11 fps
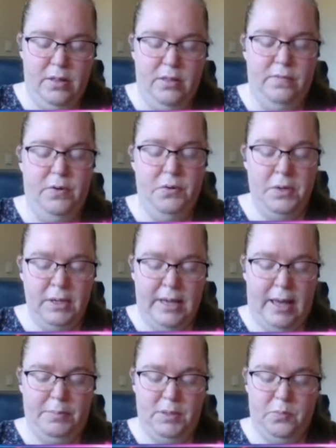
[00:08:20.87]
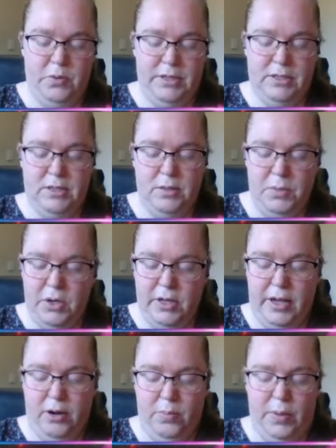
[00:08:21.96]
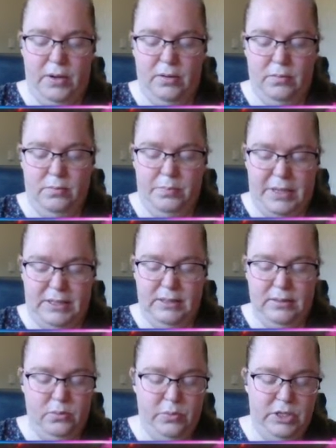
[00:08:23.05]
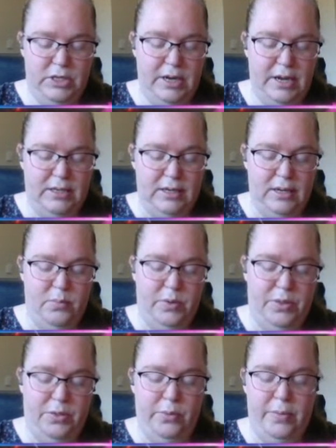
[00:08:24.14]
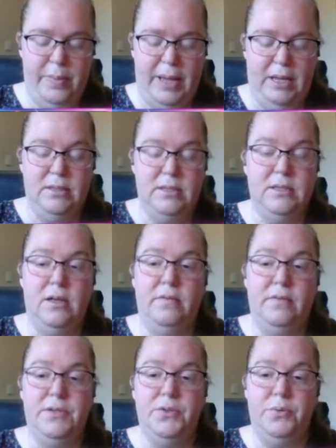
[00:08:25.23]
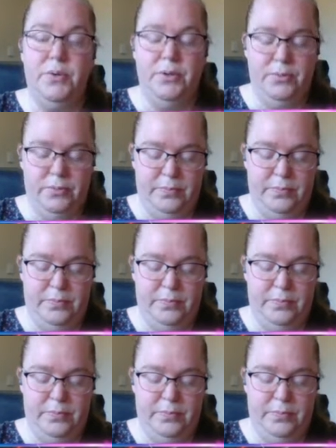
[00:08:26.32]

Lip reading: The Vogan captain pressed a communicator button which connected him with the remains of his crew.